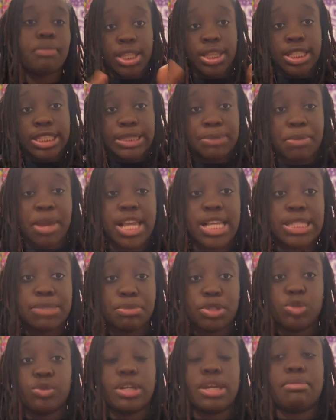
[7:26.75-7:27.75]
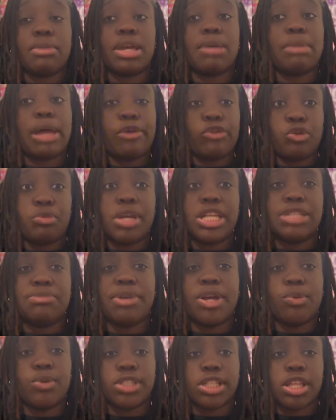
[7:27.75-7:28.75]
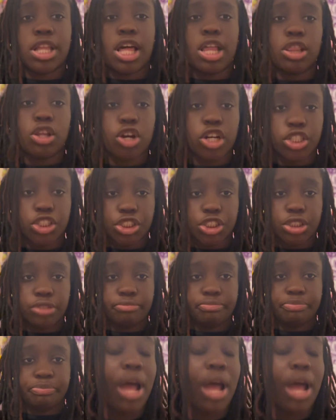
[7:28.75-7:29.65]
The space between me and my roommate's bed was a lot larger.